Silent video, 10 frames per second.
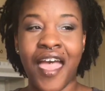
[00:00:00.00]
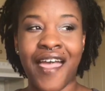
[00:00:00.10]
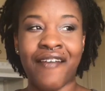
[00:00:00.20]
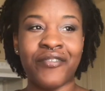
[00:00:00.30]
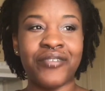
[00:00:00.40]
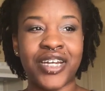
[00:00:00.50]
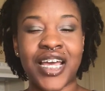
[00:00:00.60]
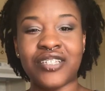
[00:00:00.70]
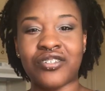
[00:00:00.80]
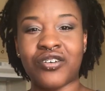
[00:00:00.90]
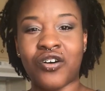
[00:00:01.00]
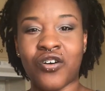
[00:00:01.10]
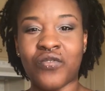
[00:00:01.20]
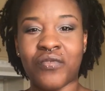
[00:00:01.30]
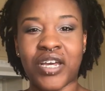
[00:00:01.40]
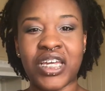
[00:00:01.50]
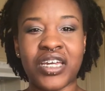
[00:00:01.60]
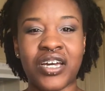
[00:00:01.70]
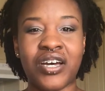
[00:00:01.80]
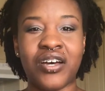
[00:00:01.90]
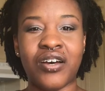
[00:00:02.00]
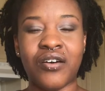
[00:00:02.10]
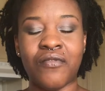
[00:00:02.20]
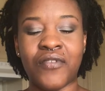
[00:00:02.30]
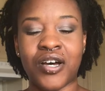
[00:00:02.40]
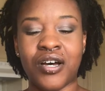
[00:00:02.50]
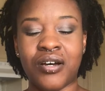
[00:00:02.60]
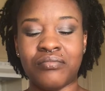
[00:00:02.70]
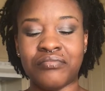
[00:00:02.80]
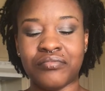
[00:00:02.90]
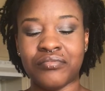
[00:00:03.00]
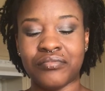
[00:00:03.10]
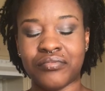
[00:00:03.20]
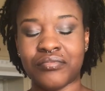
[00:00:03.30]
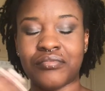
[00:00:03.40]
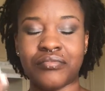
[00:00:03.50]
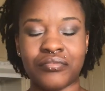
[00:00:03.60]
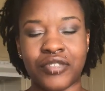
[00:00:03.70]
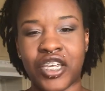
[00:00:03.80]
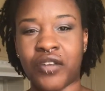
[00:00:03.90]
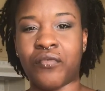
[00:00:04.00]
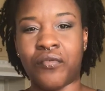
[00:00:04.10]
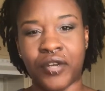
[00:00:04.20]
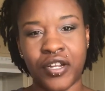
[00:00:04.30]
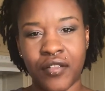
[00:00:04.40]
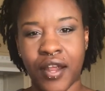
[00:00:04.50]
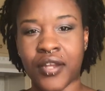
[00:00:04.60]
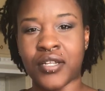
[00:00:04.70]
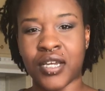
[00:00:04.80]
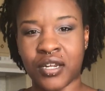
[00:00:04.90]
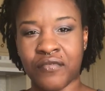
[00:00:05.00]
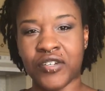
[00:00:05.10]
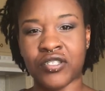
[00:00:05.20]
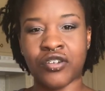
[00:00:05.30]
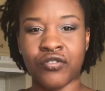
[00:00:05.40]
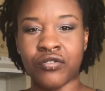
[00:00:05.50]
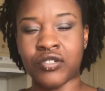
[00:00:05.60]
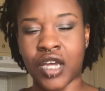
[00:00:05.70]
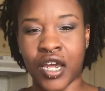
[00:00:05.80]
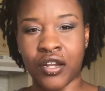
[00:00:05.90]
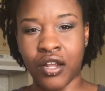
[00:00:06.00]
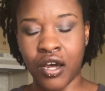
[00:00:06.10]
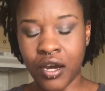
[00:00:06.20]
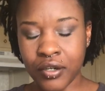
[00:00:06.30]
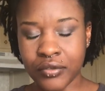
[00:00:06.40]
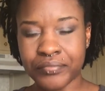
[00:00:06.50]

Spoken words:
Everyone has their own way of getting rid of that negative internal dialogue.